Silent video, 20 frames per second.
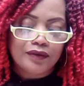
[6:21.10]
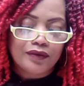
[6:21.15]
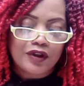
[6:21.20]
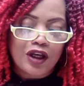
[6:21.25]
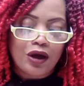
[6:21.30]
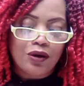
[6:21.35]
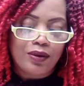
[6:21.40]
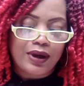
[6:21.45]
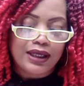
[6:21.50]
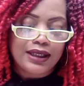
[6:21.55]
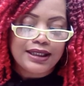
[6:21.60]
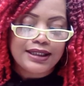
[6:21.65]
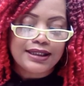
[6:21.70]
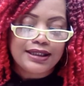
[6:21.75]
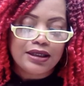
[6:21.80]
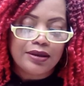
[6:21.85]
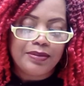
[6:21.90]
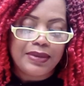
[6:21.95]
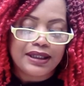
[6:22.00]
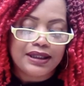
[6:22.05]
All right, let's see
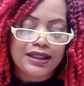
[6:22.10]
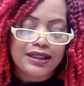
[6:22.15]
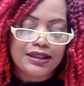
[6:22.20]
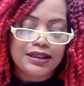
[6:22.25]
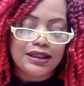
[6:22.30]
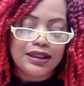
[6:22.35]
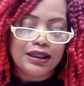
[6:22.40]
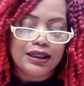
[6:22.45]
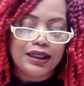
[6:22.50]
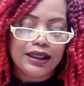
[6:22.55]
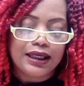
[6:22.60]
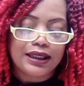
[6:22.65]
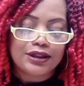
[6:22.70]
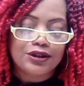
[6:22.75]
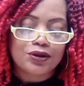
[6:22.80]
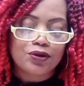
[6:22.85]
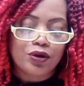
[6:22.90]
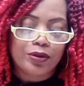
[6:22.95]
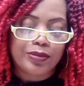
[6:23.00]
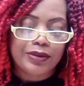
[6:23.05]
about this neglect,
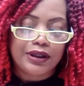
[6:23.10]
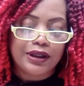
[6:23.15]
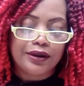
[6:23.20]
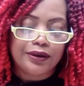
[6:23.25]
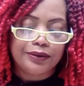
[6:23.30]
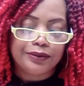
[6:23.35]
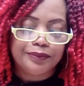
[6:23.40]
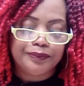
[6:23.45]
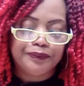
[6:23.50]
Scorpio.